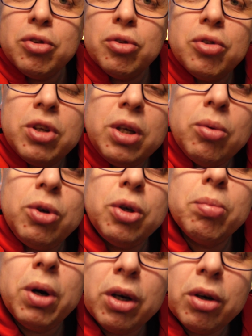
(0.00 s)
to see which
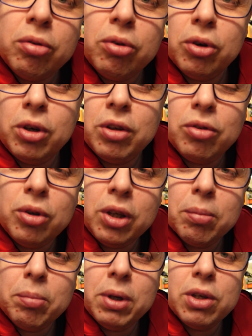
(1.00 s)
microphone is doing
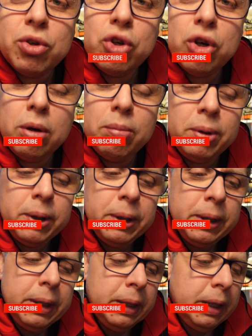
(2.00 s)
the best job.
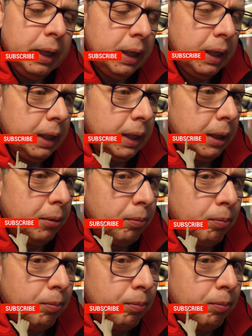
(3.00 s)
I